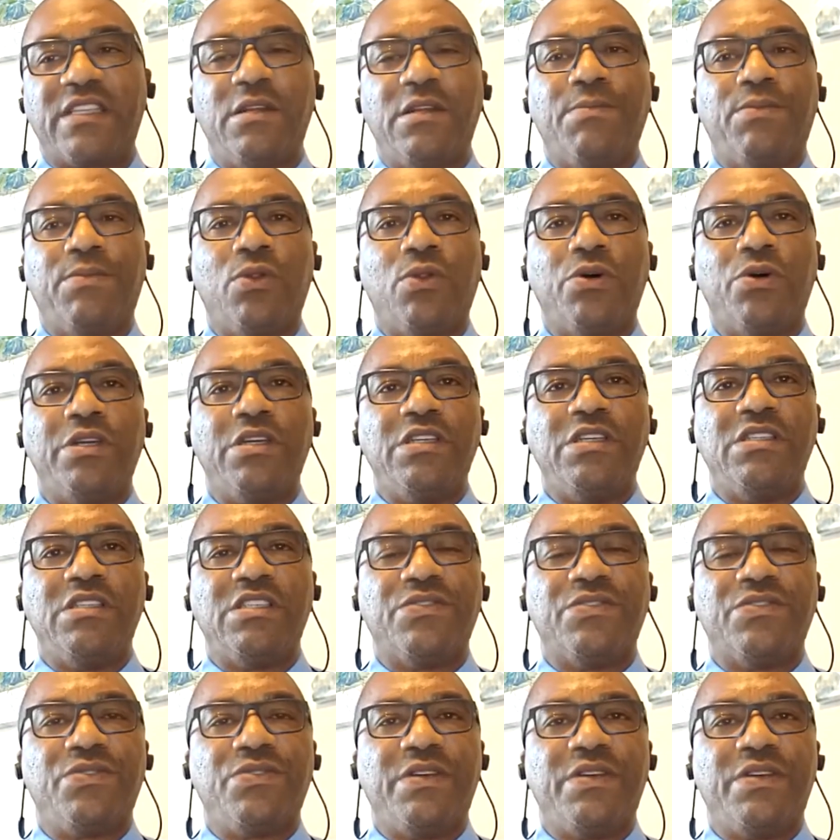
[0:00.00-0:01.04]
employees
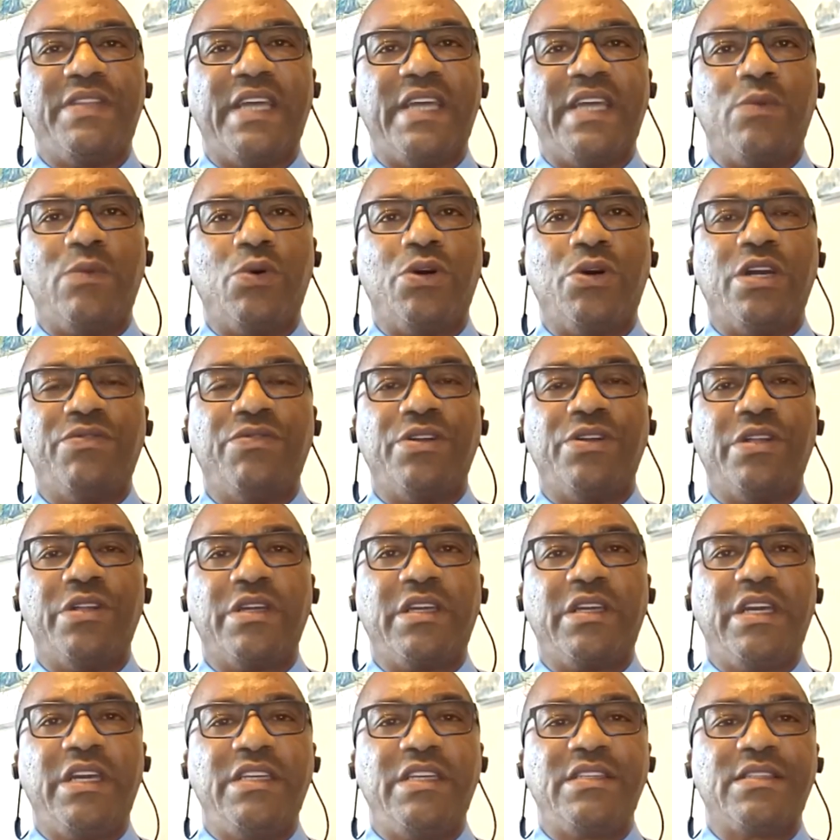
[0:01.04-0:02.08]
if that were ever the
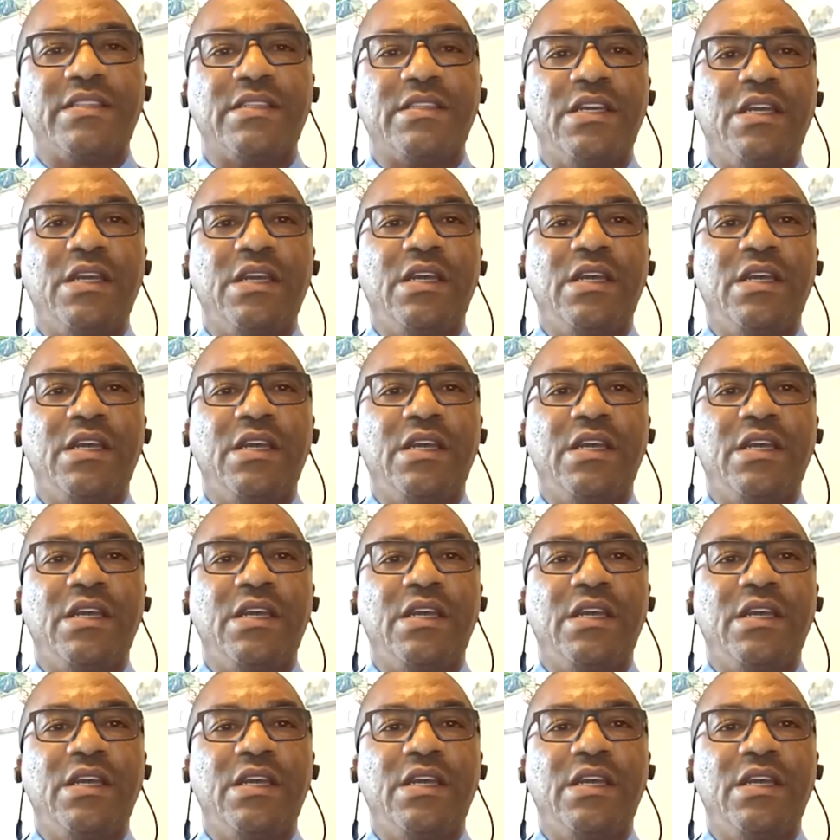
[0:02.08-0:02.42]
case.